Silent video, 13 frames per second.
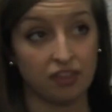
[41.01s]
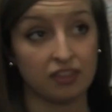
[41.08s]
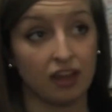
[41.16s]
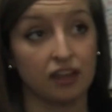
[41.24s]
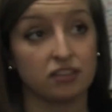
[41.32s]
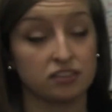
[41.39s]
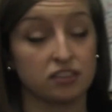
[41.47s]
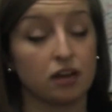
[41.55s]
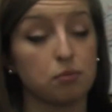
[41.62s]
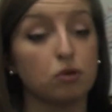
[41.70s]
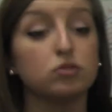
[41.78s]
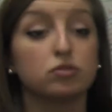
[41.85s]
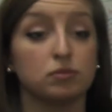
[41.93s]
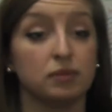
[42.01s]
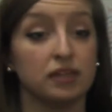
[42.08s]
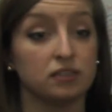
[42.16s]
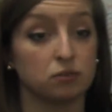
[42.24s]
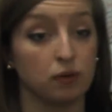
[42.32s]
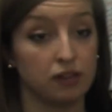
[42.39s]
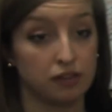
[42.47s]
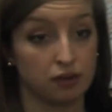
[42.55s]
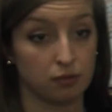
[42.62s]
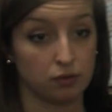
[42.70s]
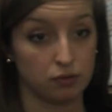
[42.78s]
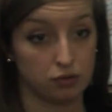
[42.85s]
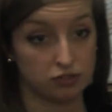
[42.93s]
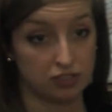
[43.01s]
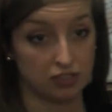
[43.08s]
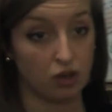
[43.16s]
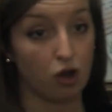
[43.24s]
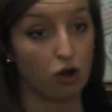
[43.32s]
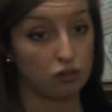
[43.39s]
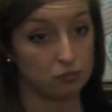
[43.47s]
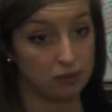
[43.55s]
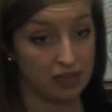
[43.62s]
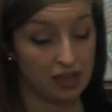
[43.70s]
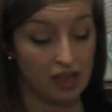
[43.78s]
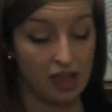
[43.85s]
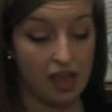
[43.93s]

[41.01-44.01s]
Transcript: thing that stuck most with me is one of their recruiters had called me